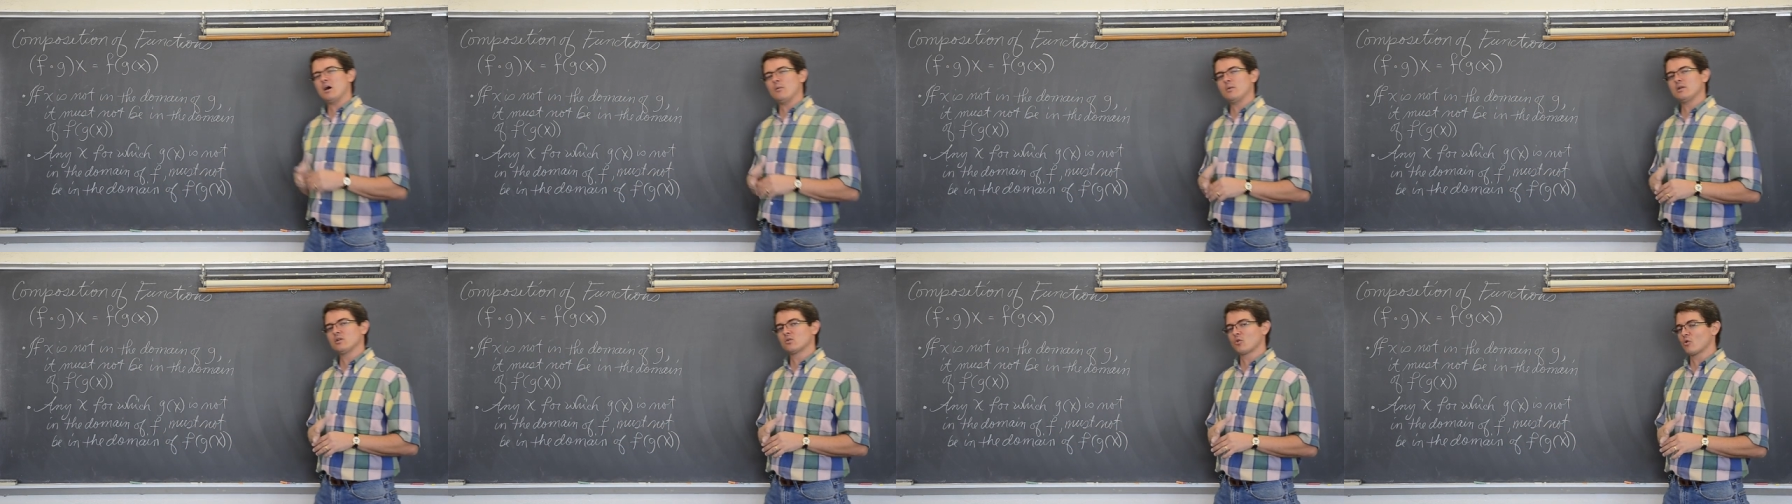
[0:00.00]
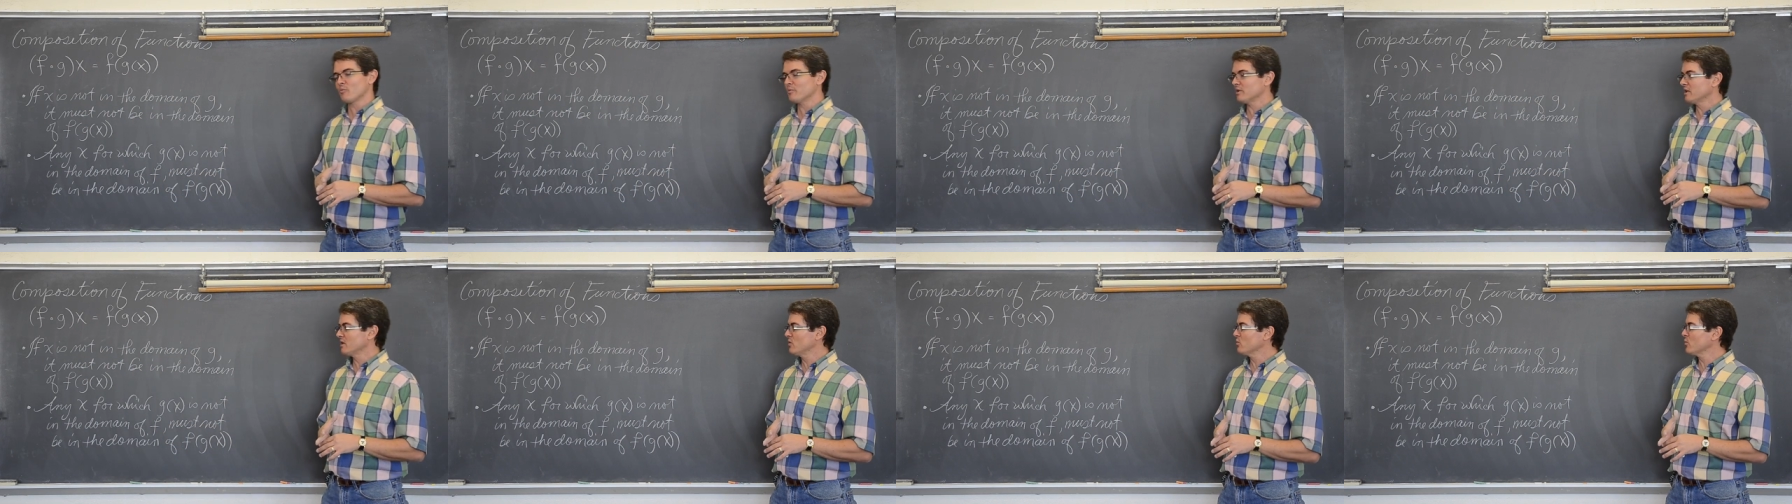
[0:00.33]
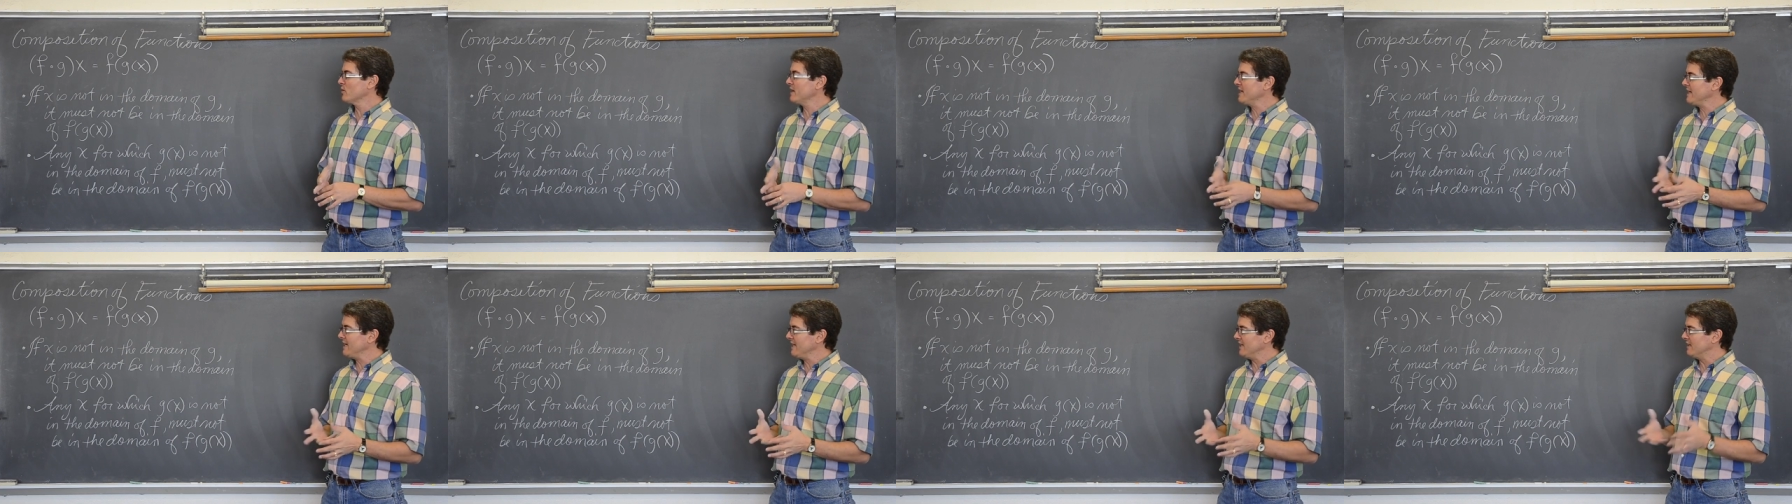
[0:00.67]
how we normally
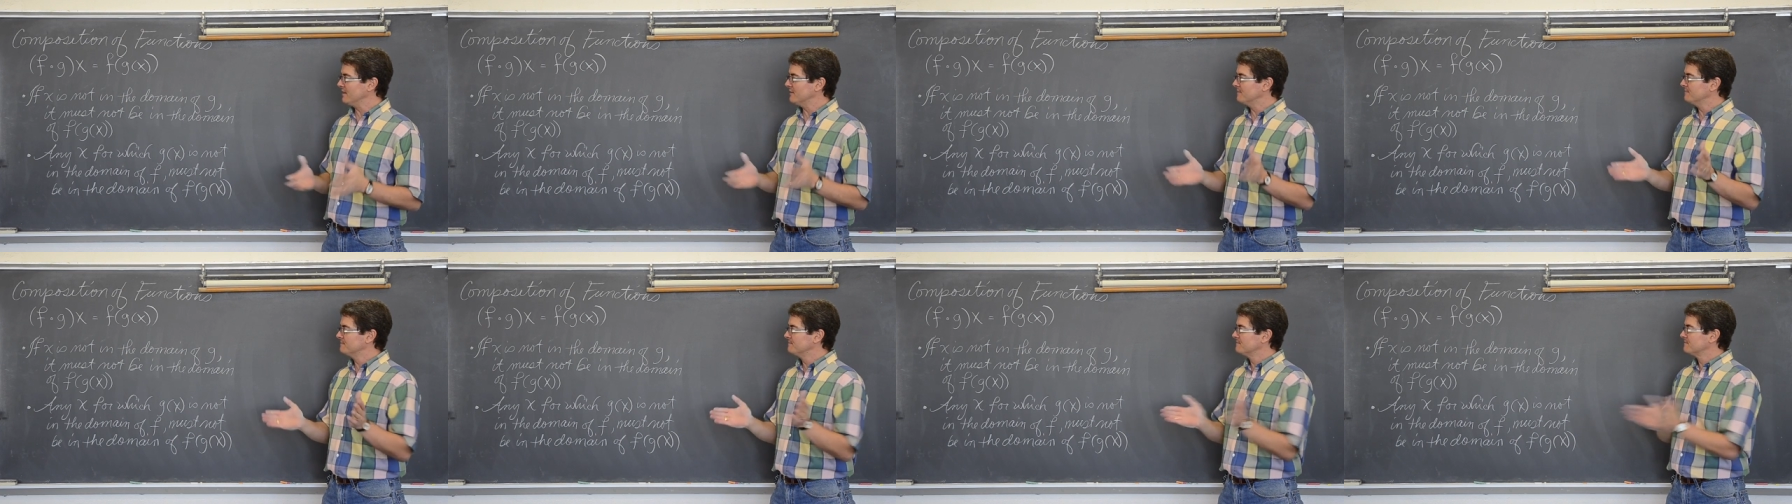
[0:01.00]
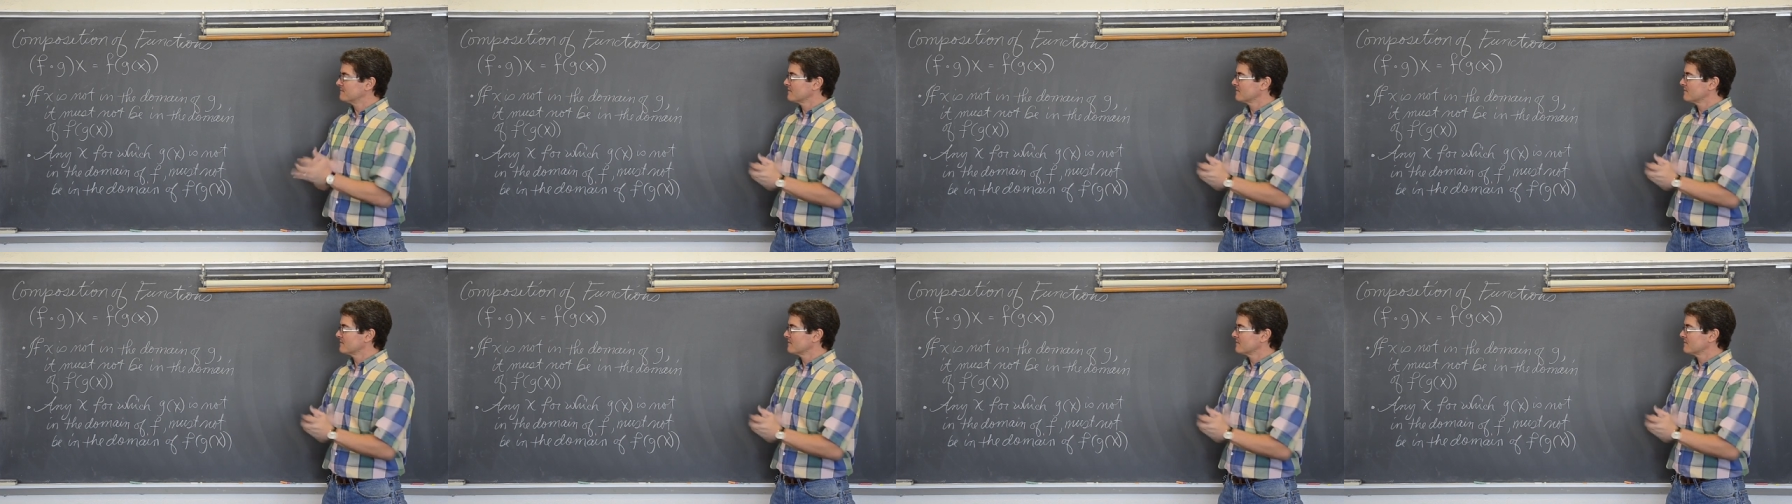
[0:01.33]
read.